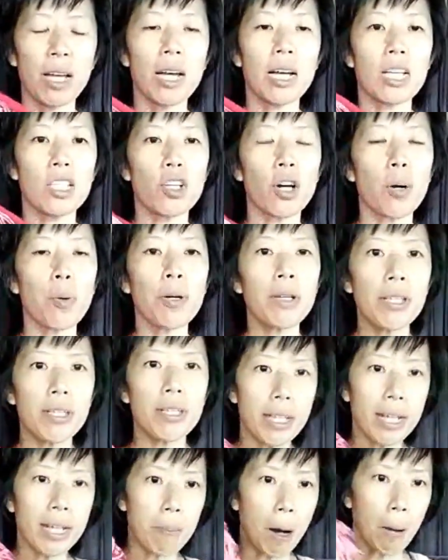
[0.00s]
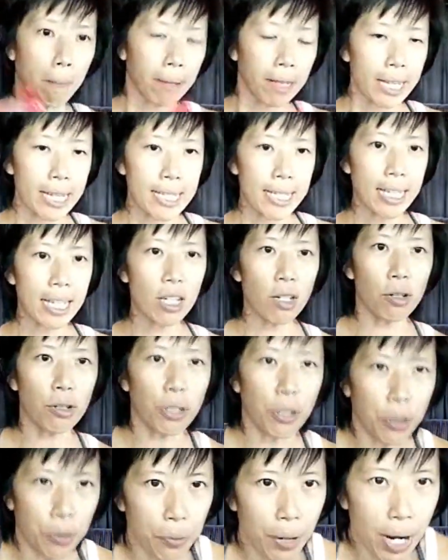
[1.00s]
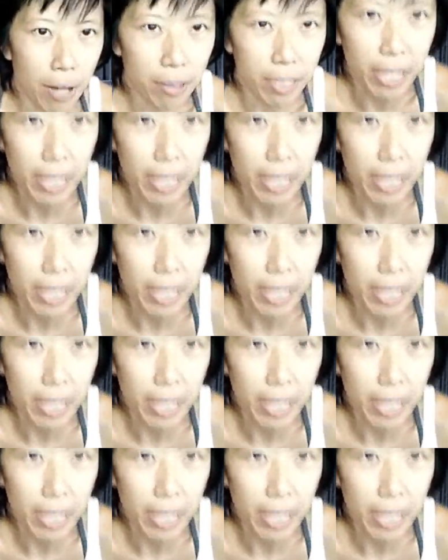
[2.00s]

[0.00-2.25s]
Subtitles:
So I want you to think about placing it on the ground